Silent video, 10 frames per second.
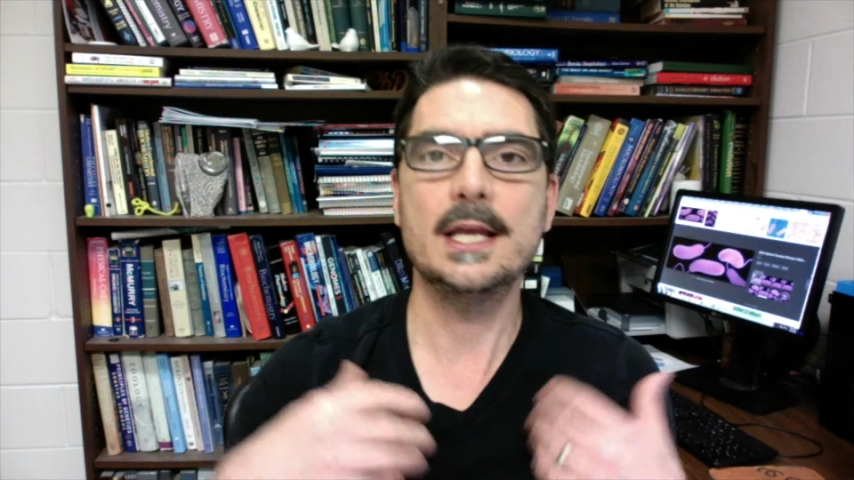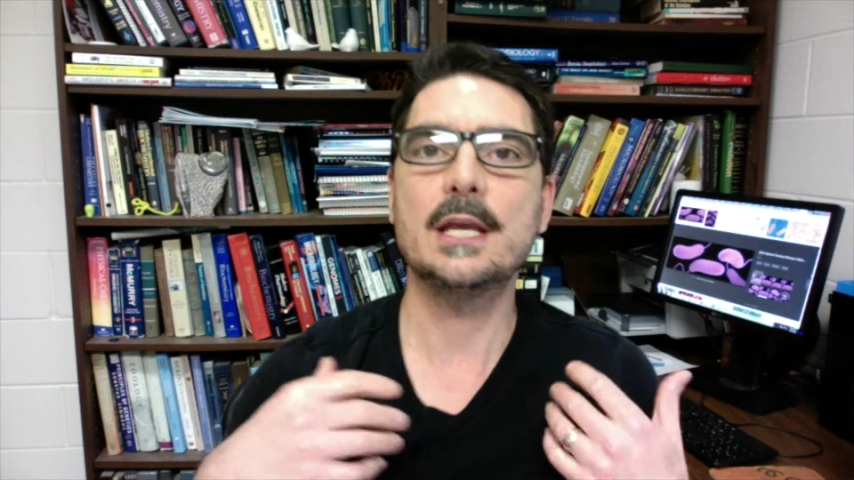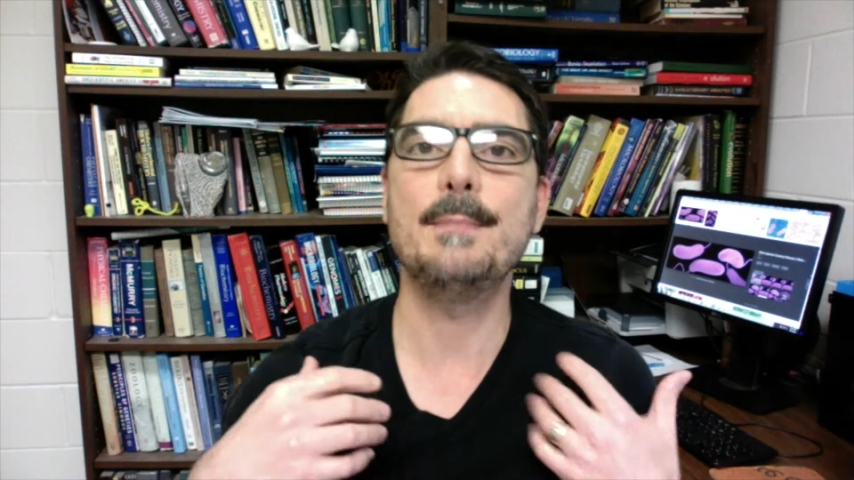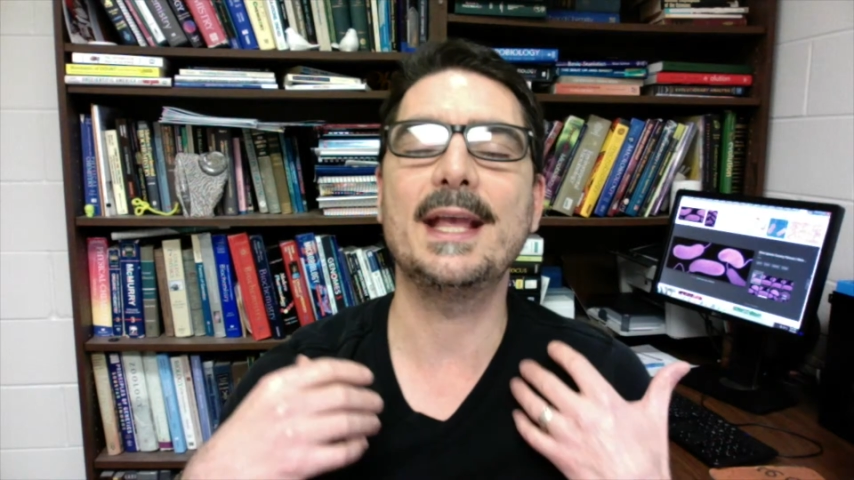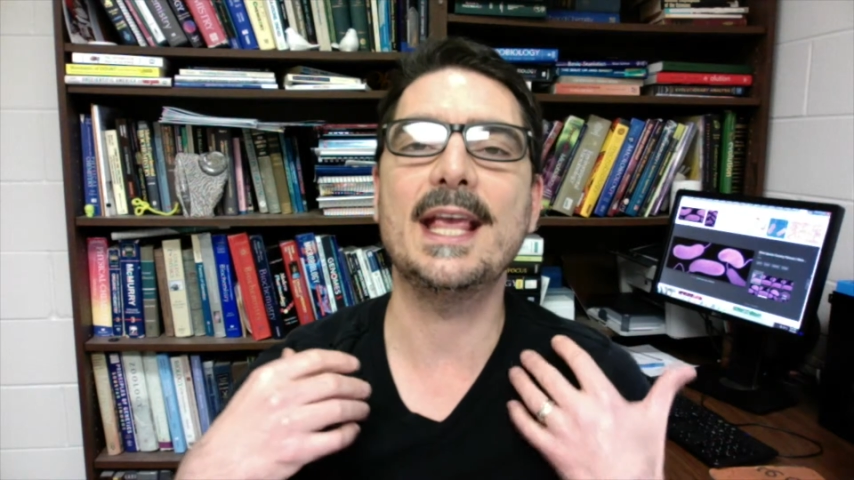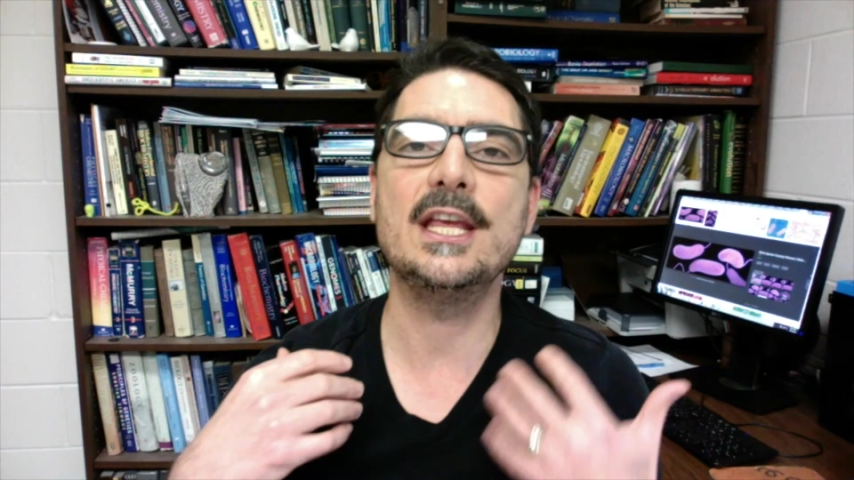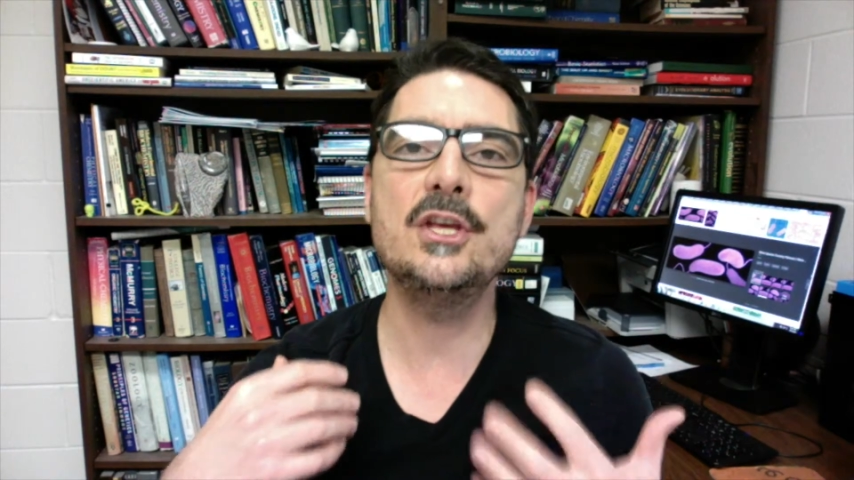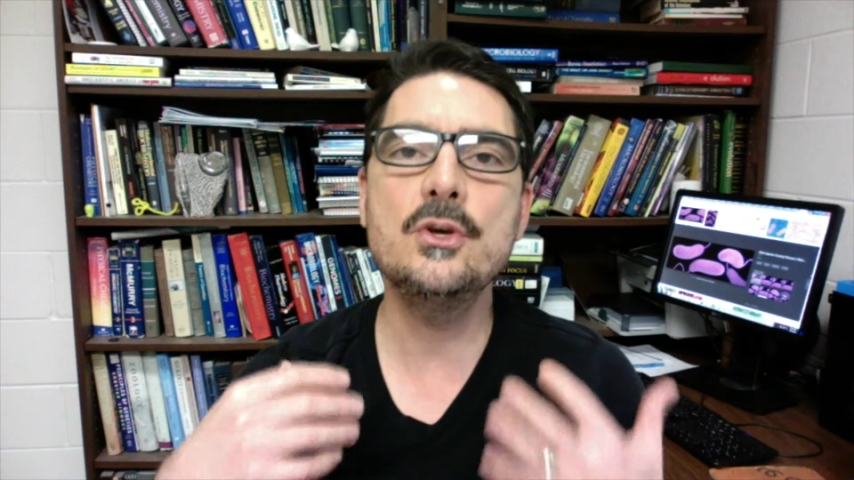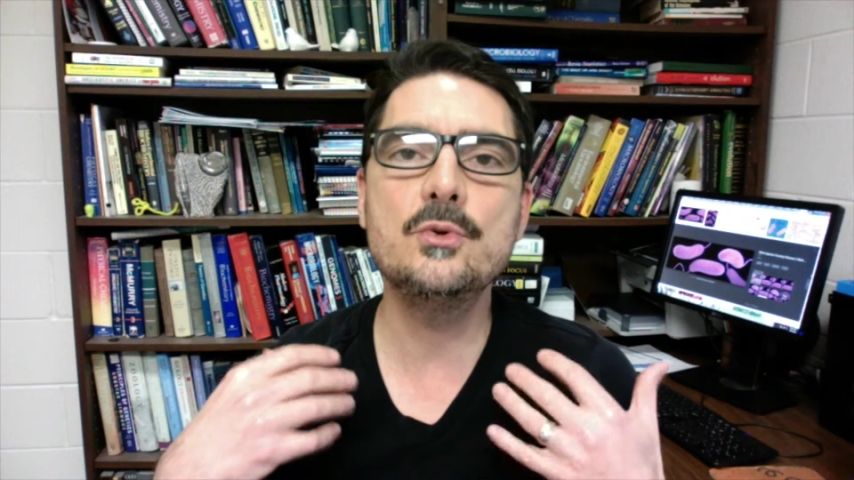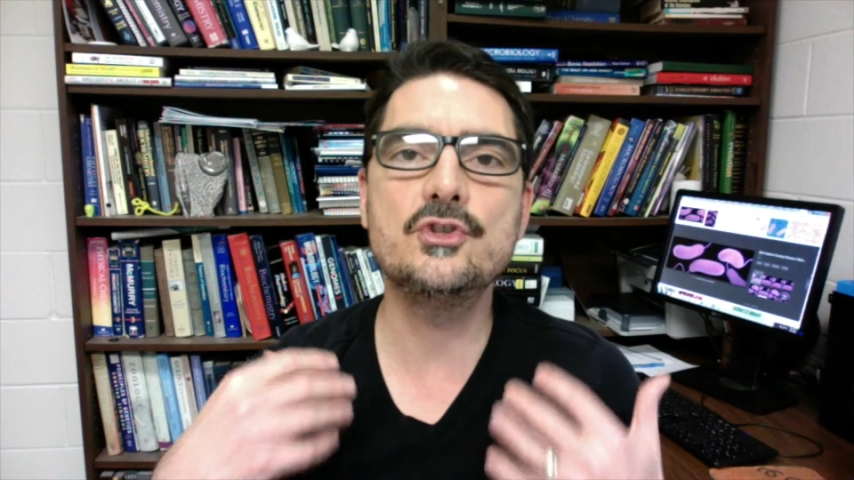can make a
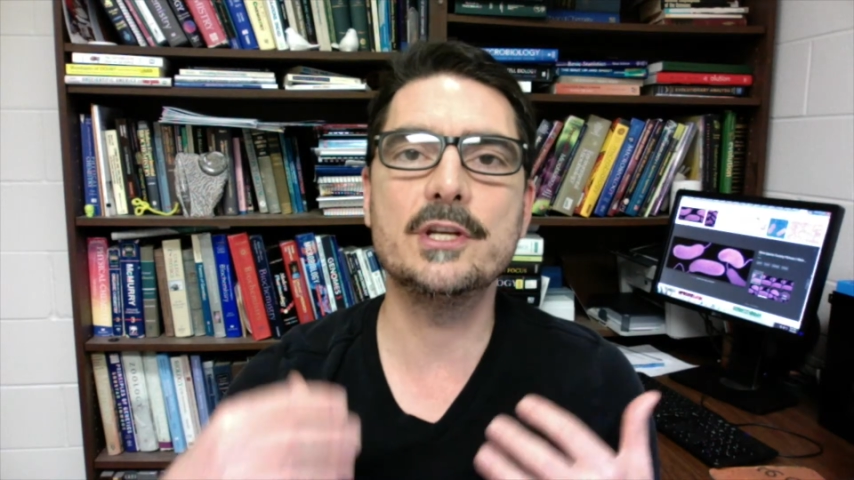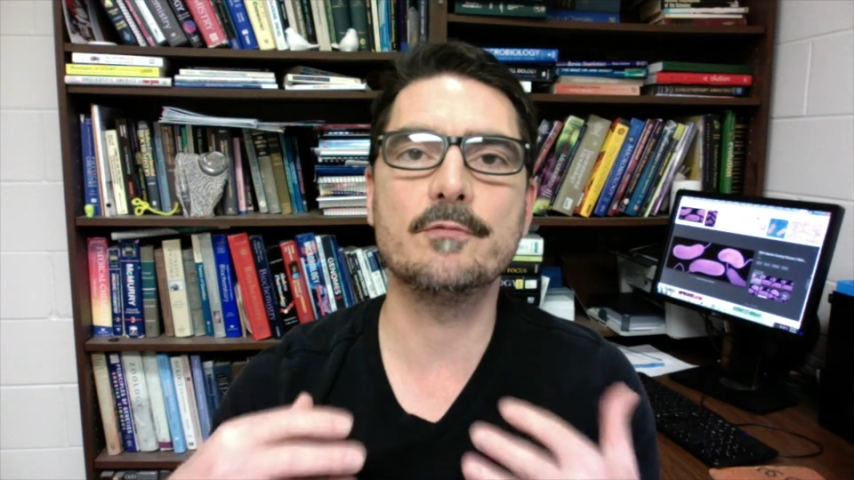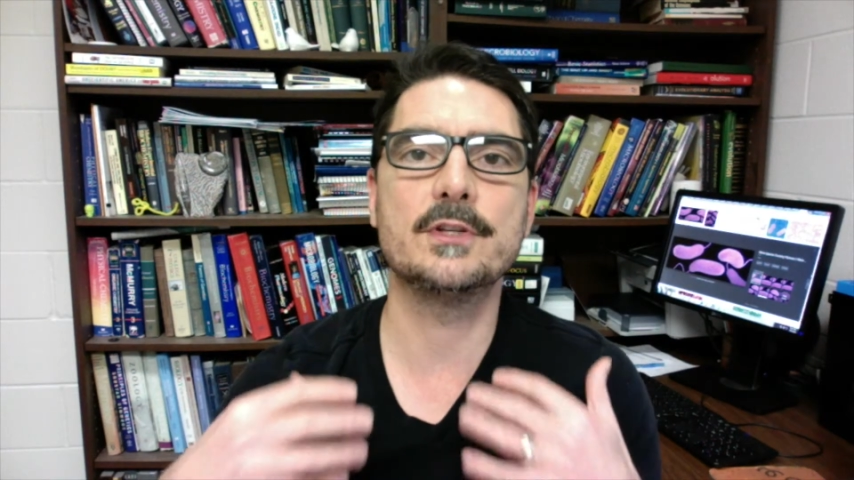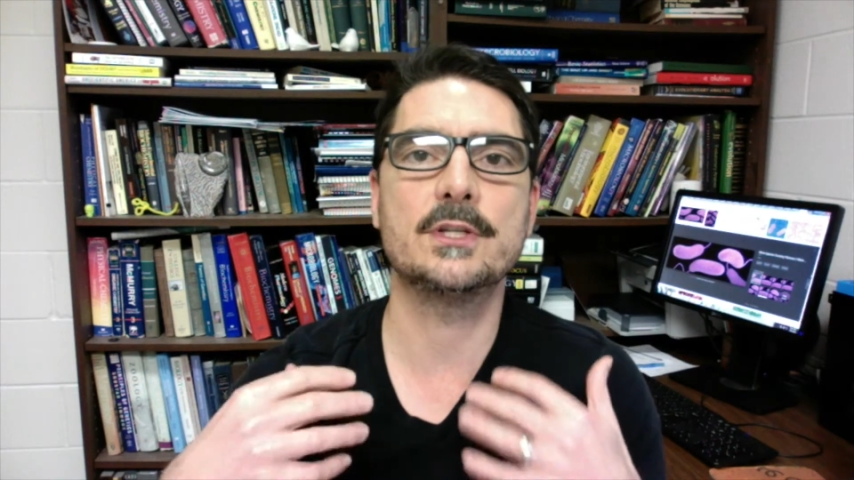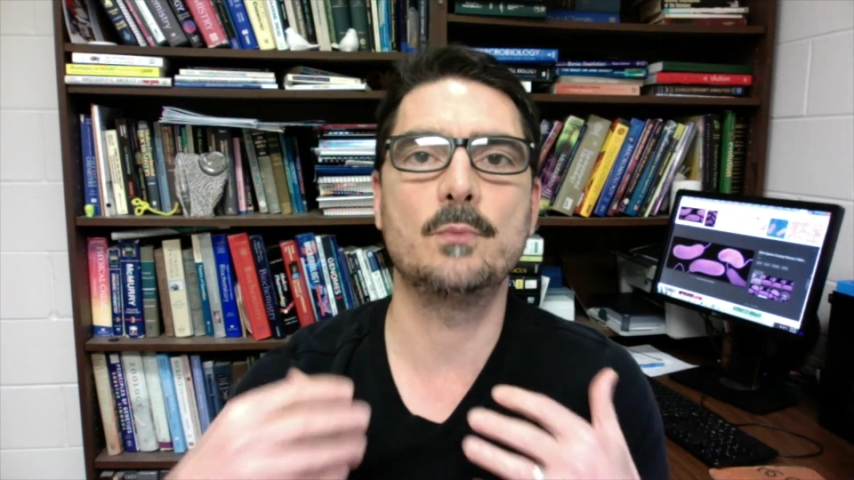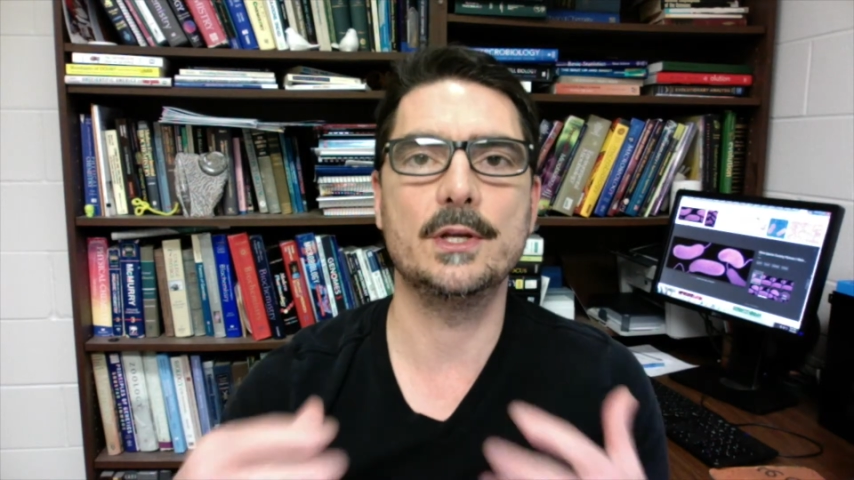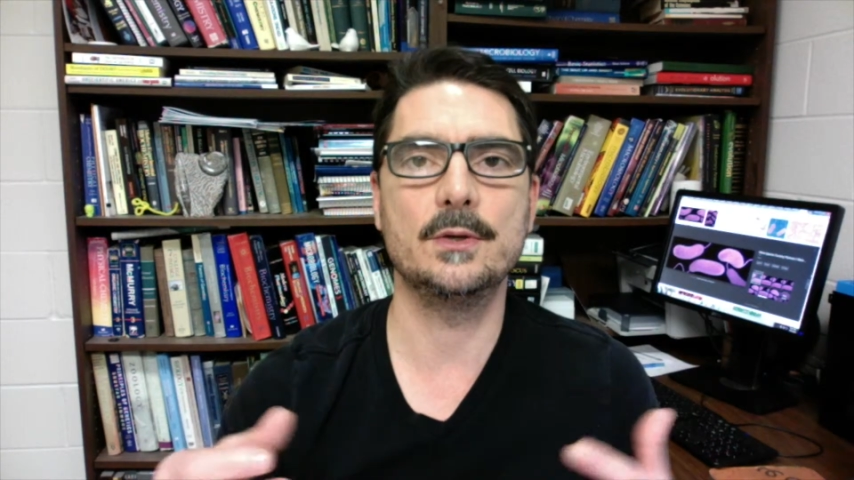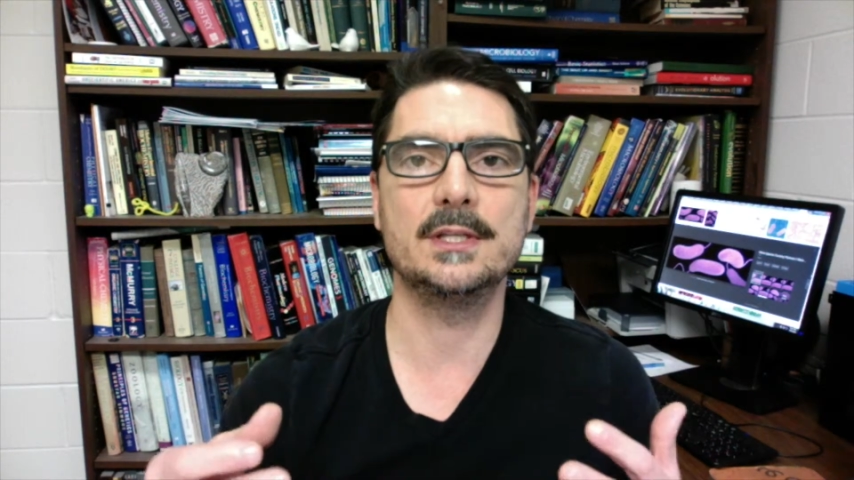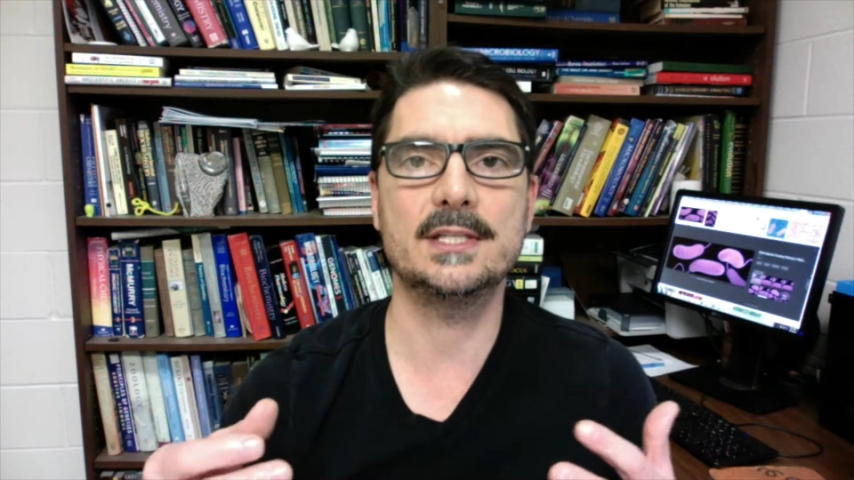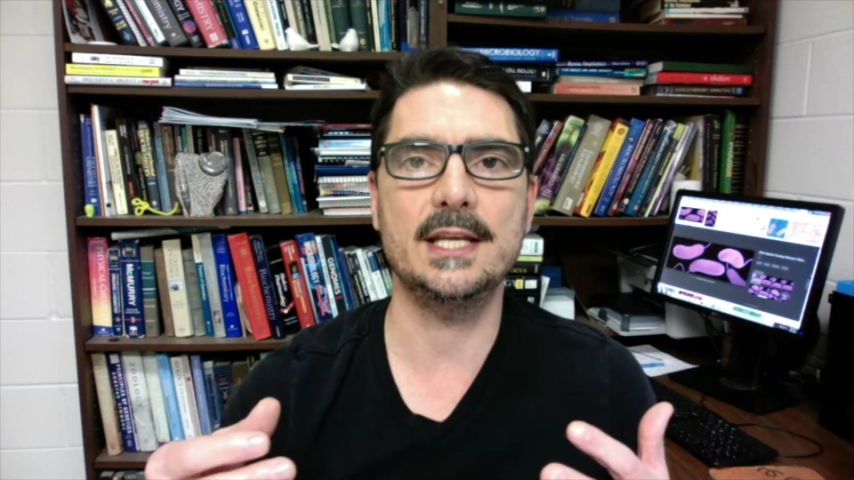huge difference in what you
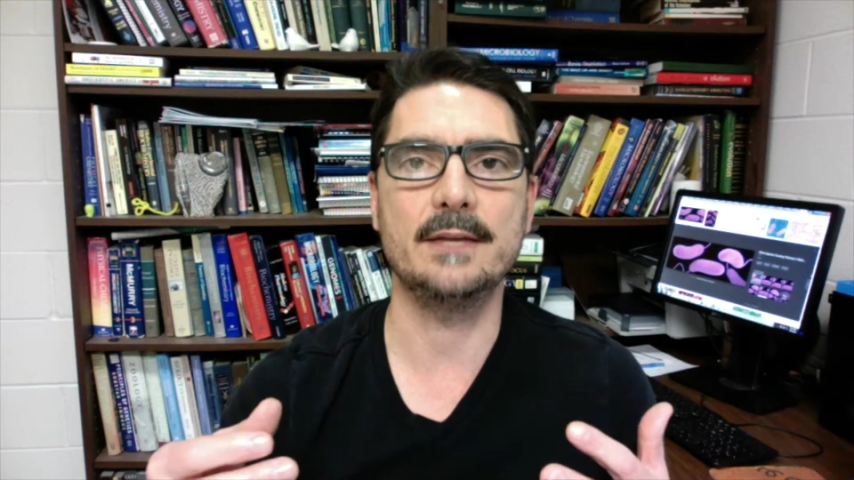can see.